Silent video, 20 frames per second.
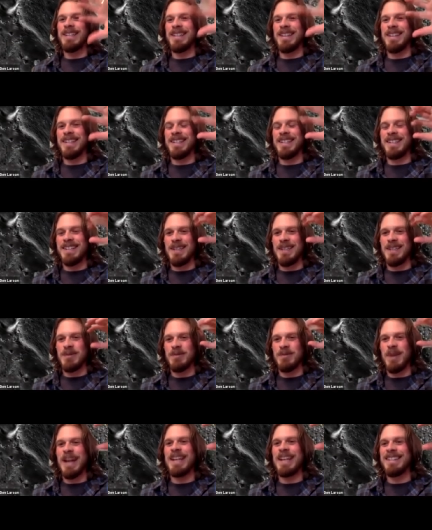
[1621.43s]
this this
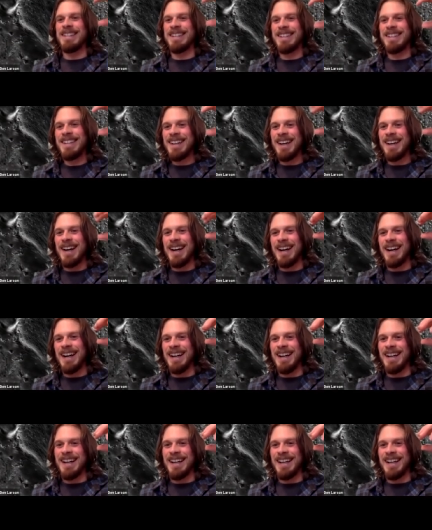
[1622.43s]
right
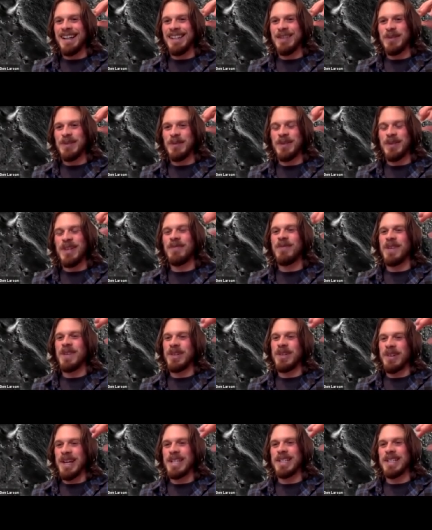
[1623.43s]
uh, sort of
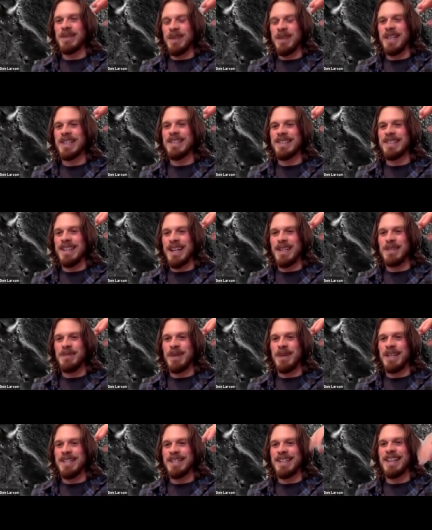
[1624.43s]
configuration within state
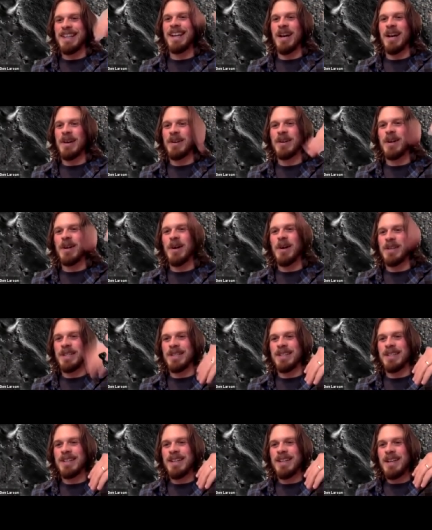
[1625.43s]
space to then undergo
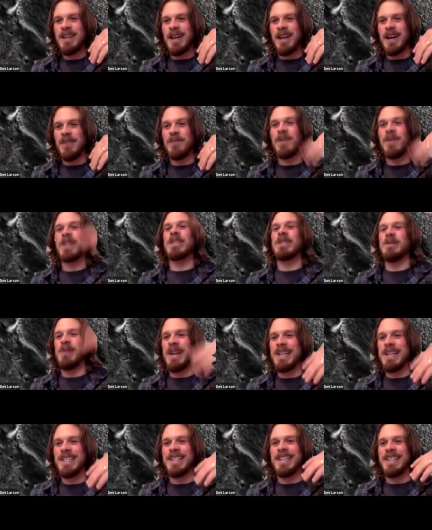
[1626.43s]
these
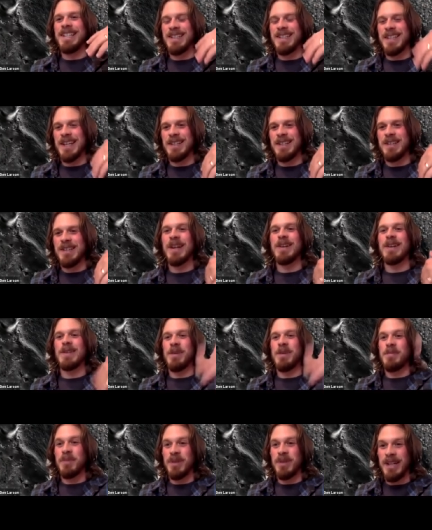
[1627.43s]
fluctuations that turn out to
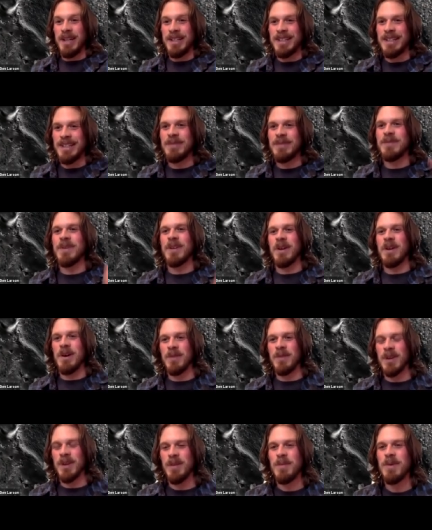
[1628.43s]
be productive for the
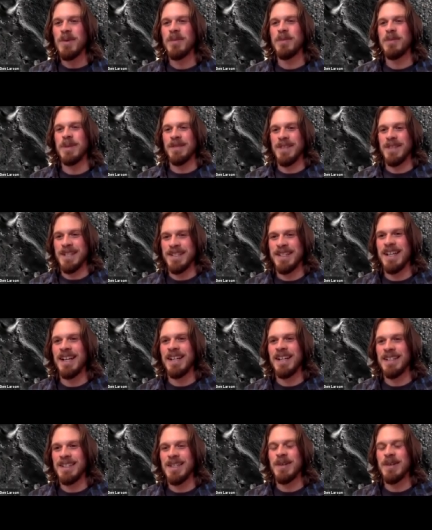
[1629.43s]
overall movement of the
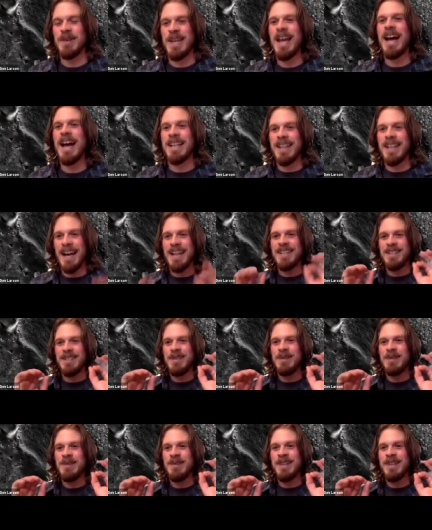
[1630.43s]
cell so yeah I, I
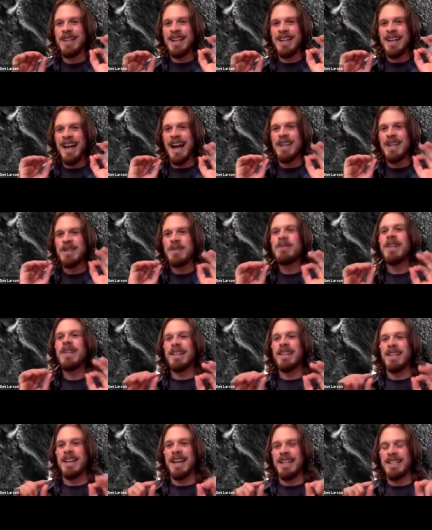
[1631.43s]
do I do
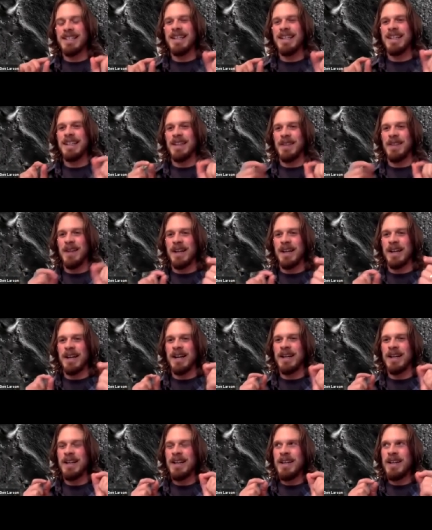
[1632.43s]
like the idea that
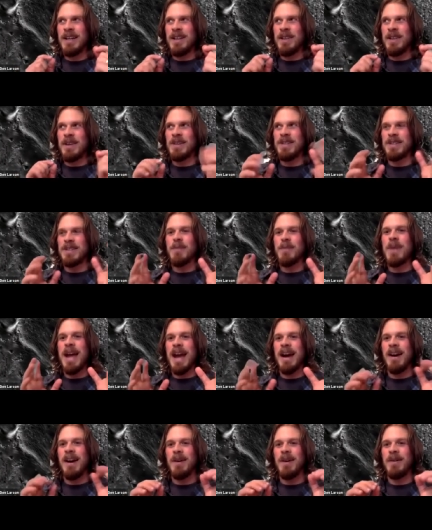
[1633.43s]
they're they're
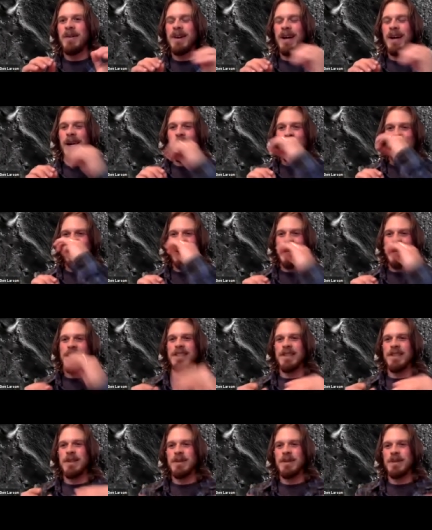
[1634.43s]
somehow
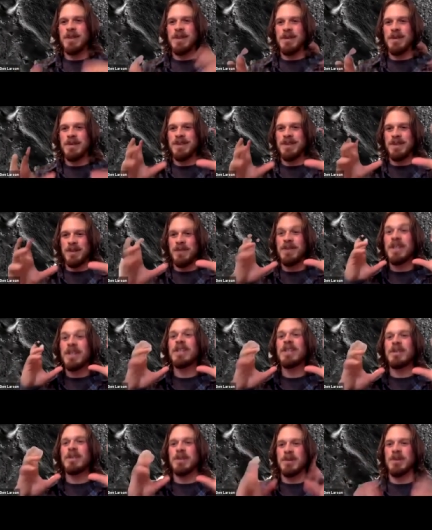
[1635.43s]
related to to sort of
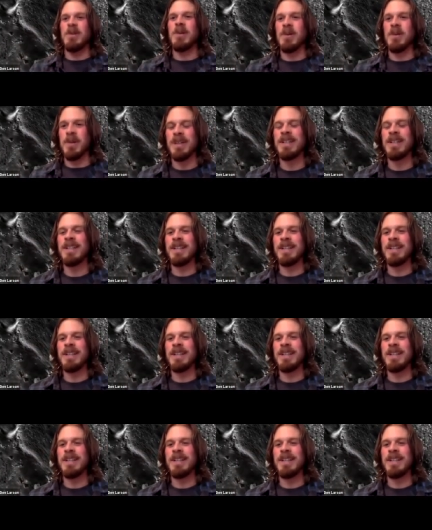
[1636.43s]
control